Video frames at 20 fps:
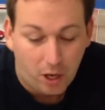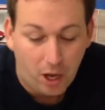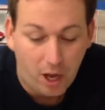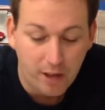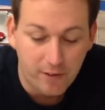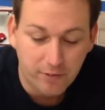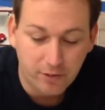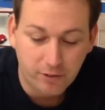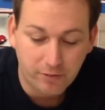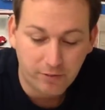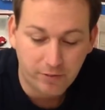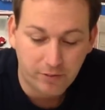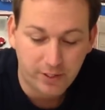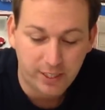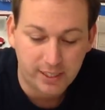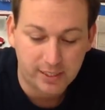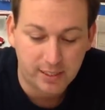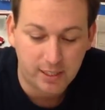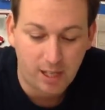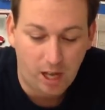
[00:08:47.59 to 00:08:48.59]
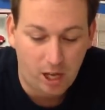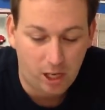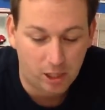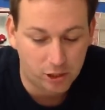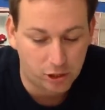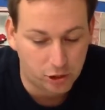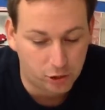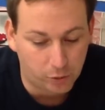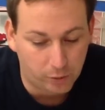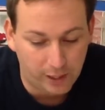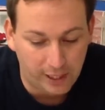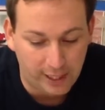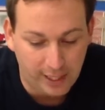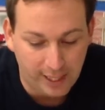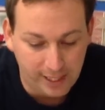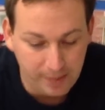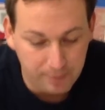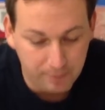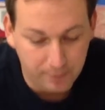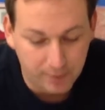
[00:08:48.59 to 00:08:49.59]
I've gone for this large
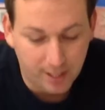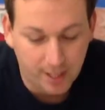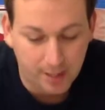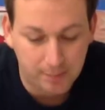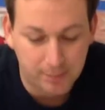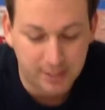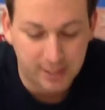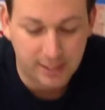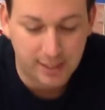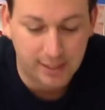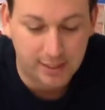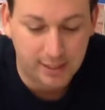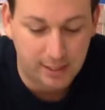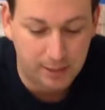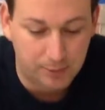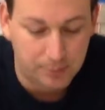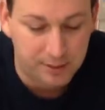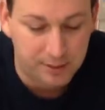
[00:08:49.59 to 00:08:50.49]
doily that comes in this little